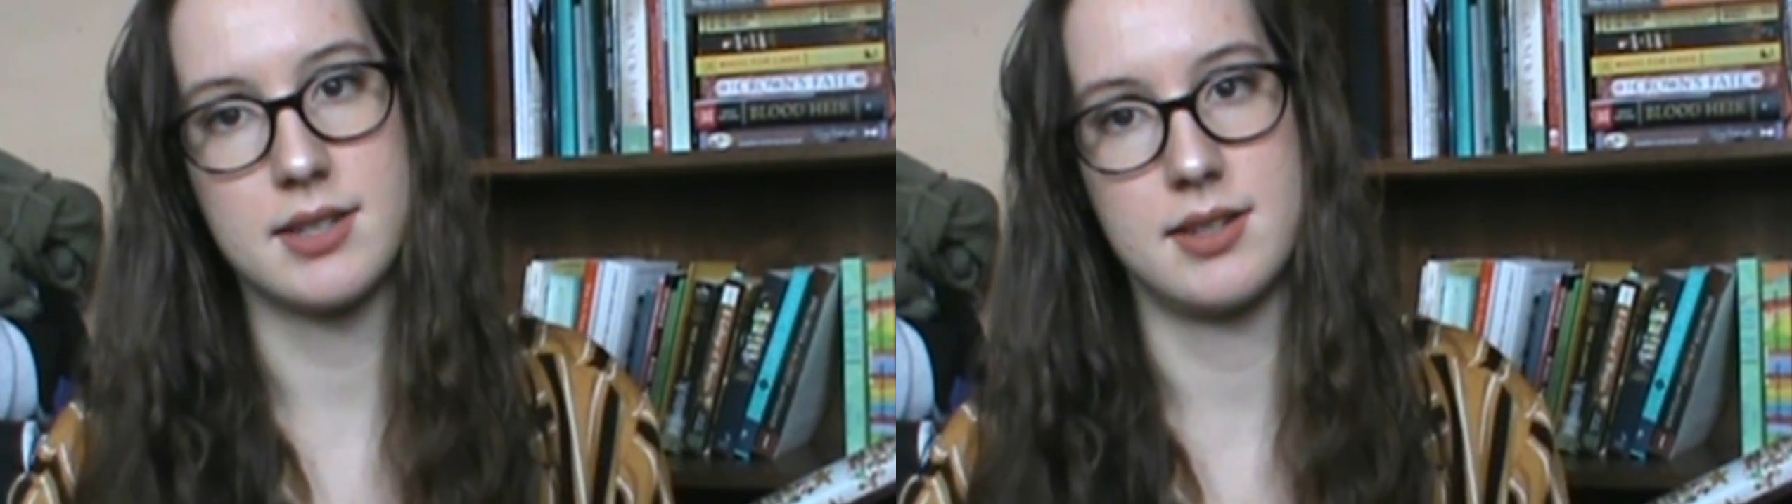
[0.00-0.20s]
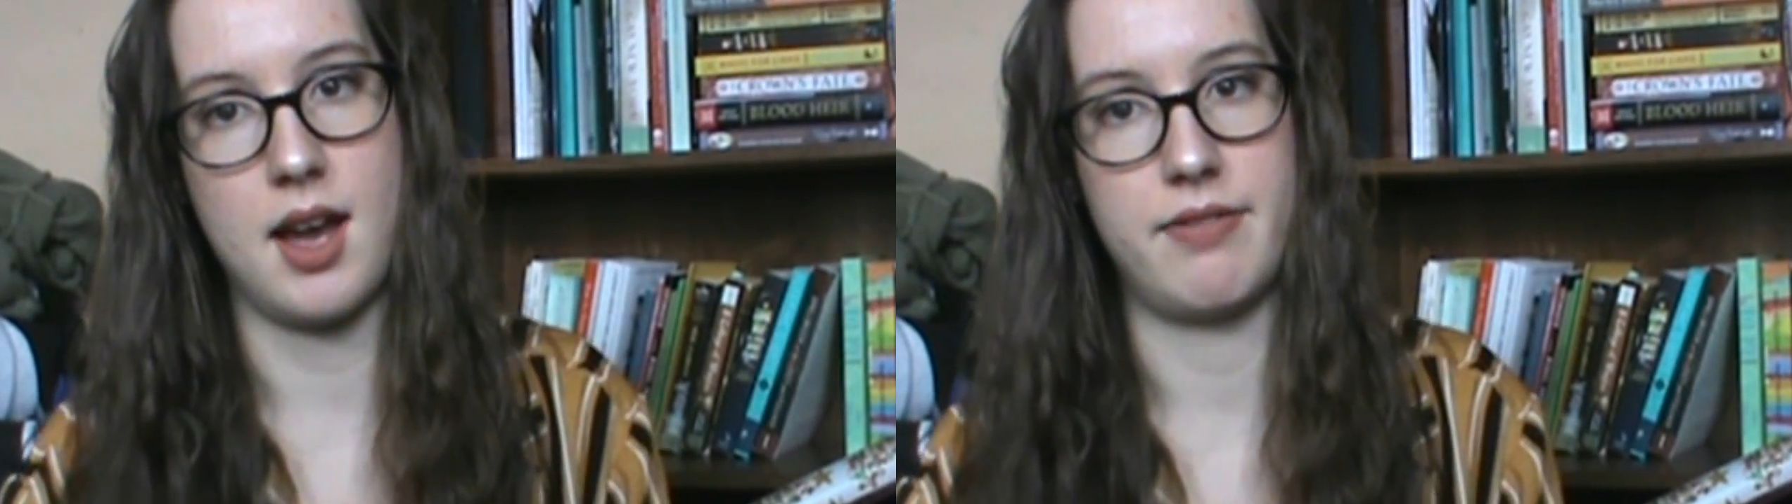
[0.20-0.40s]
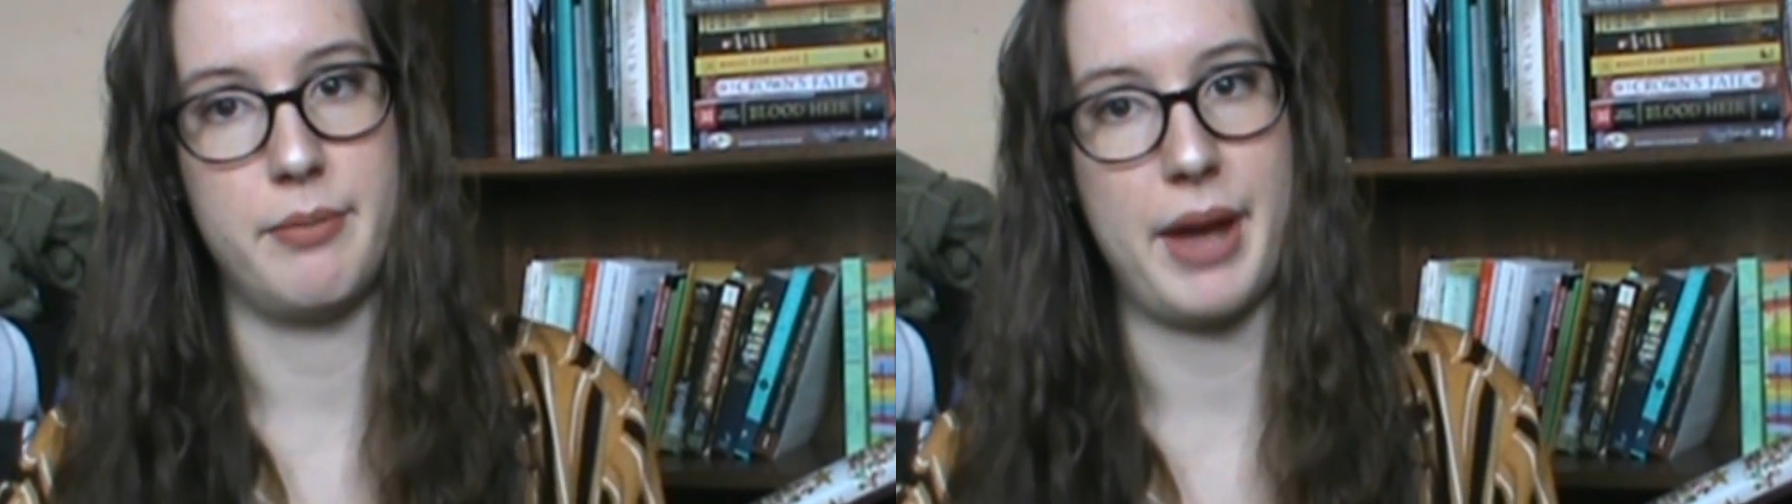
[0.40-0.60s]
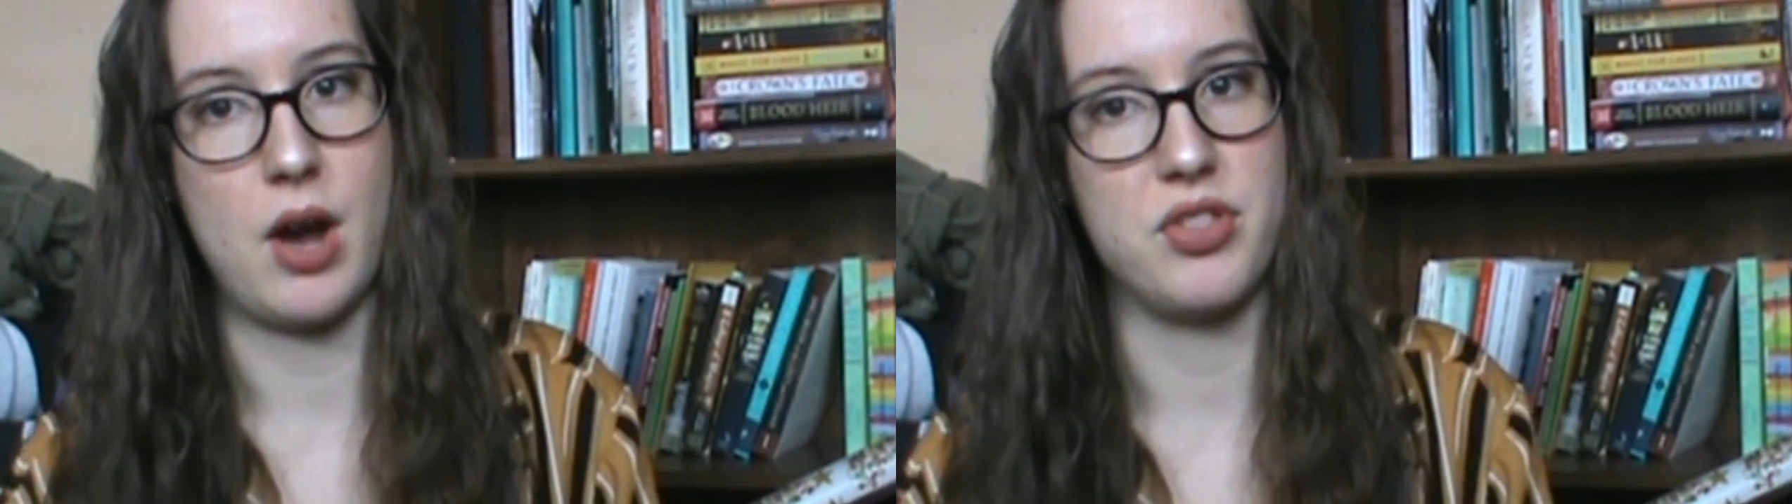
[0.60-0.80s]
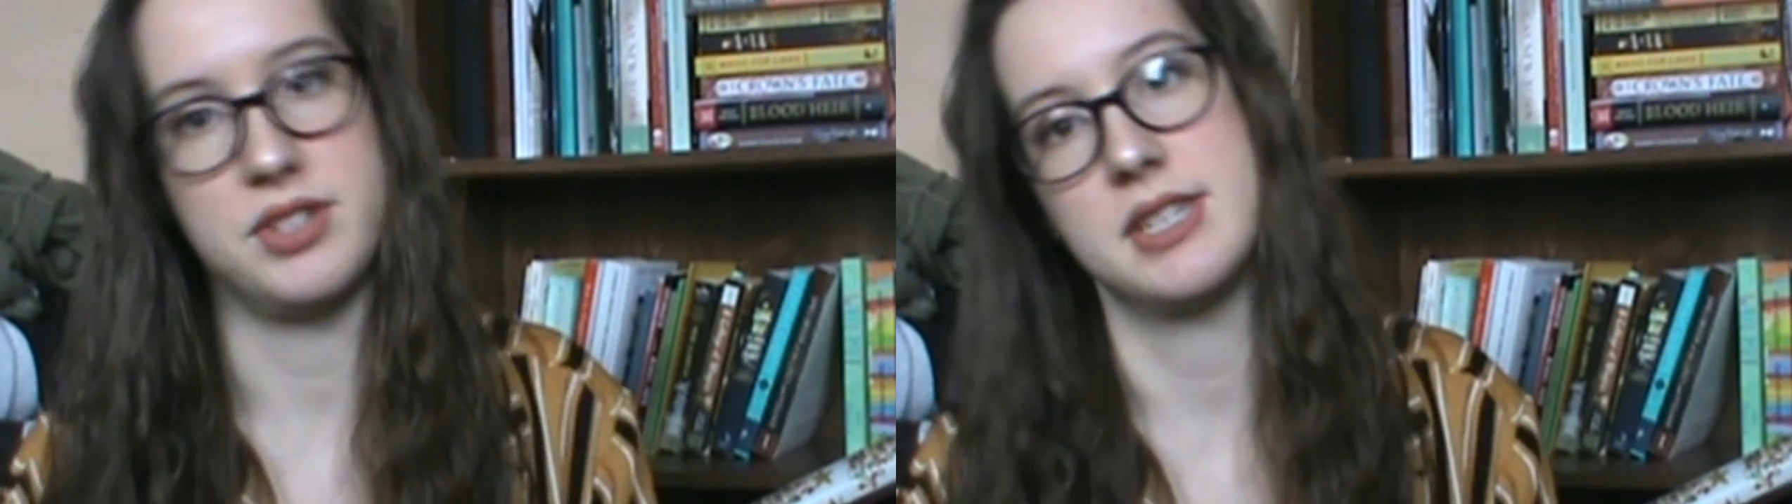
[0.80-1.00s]
stuff
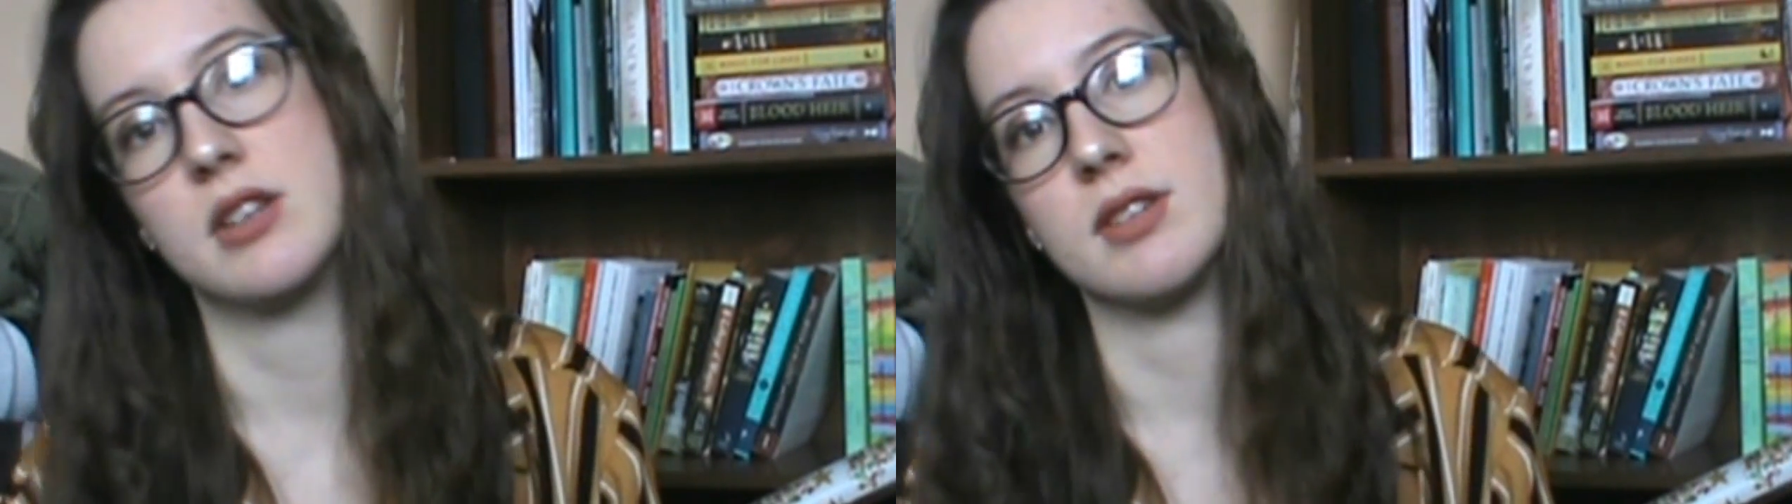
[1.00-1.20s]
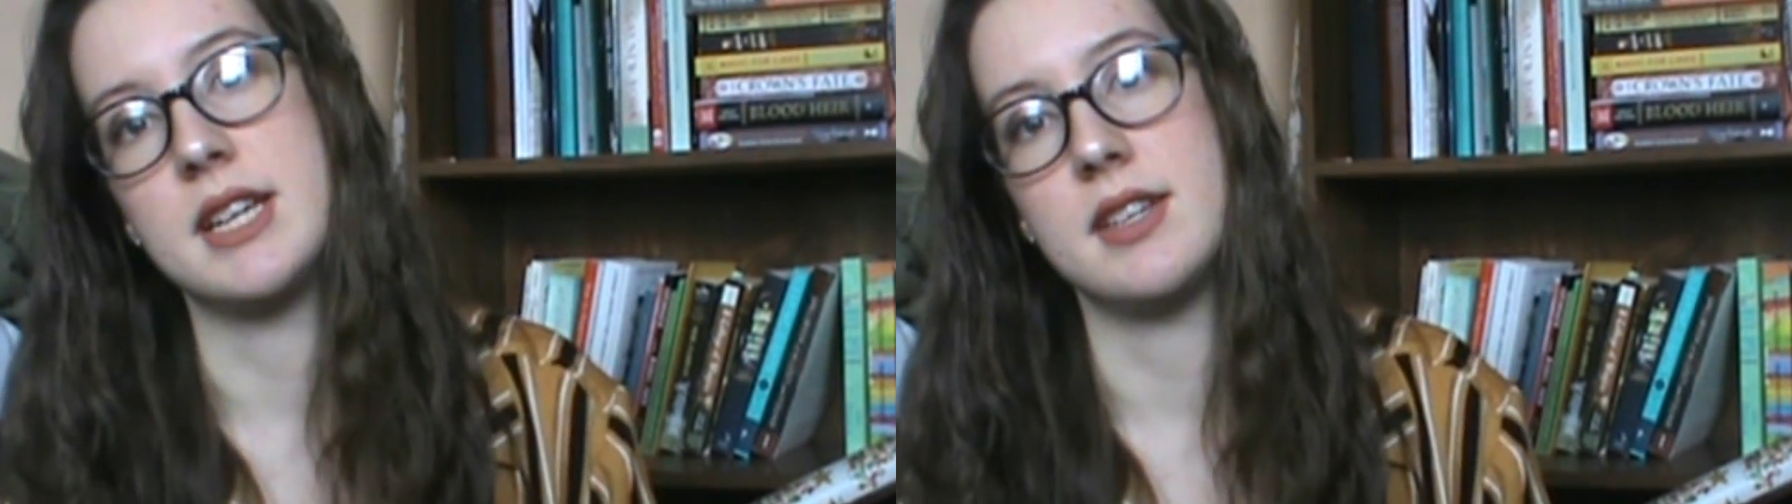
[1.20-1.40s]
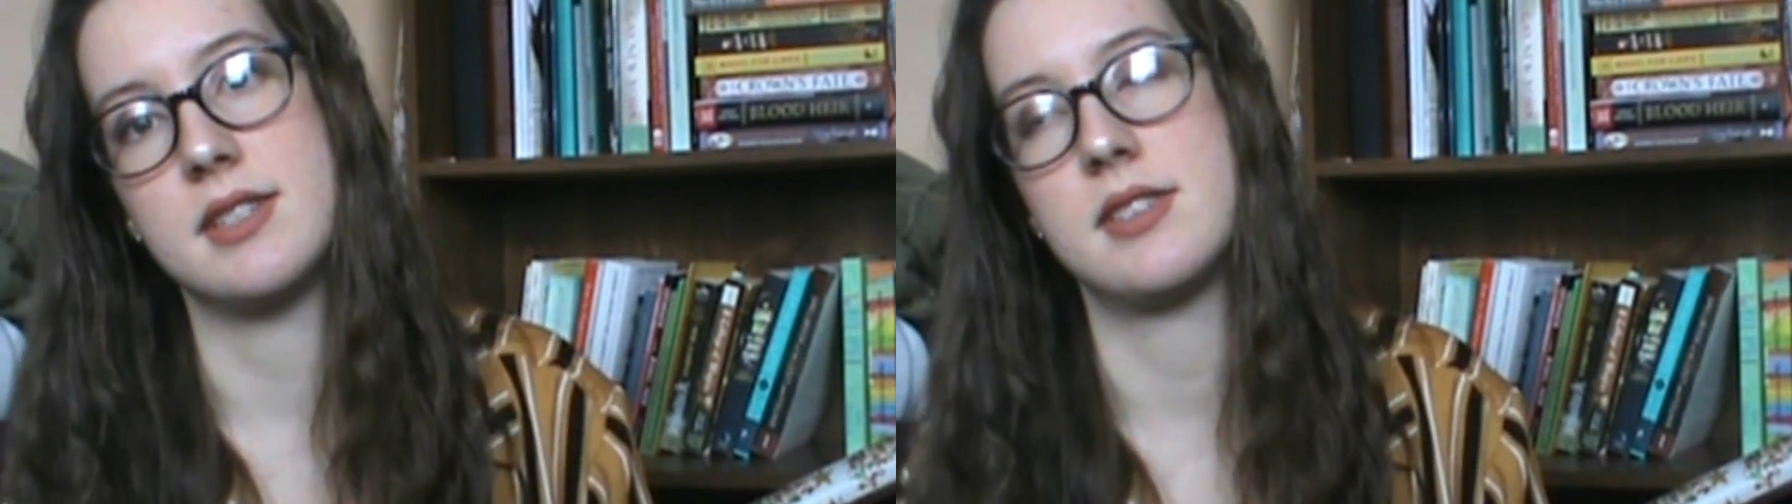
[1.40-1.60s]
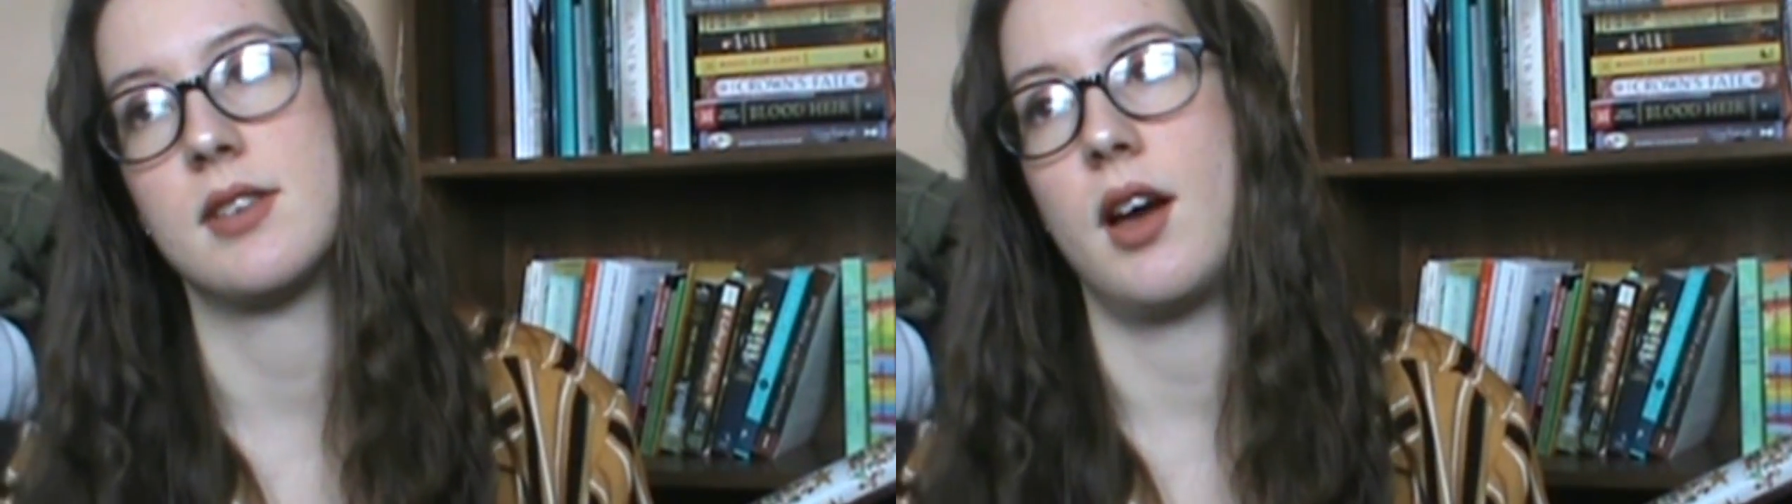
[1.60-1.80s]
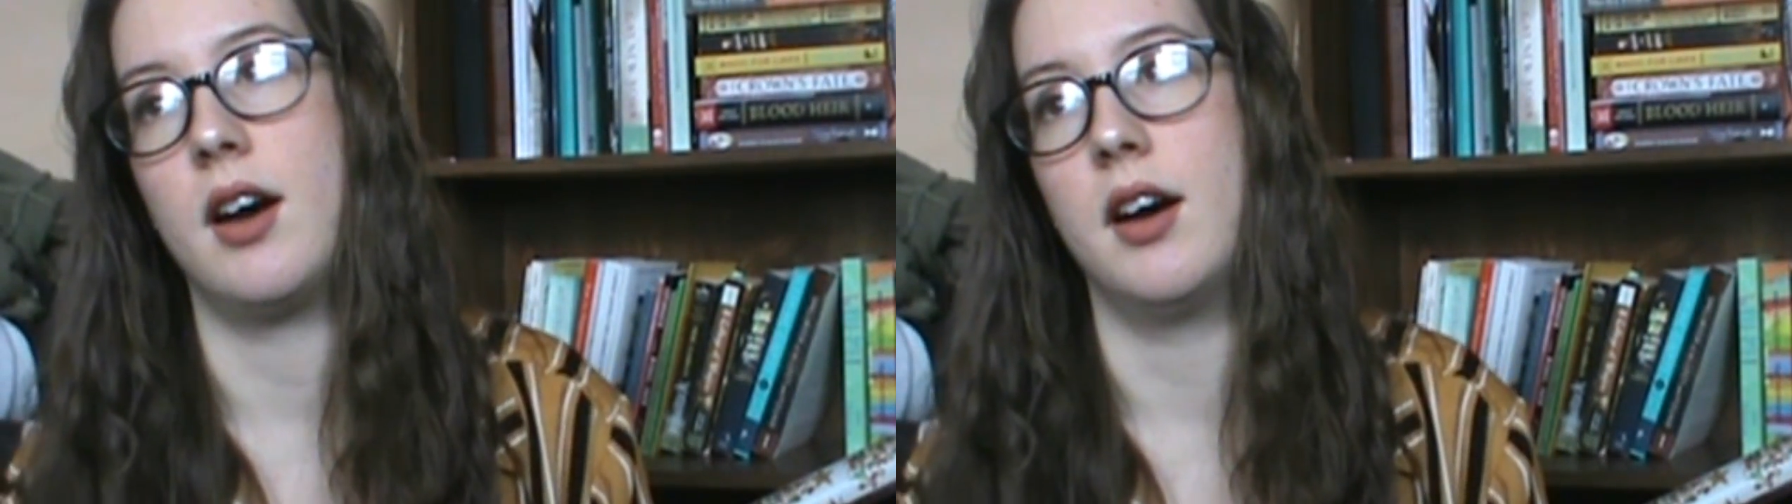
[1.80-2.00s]
about the series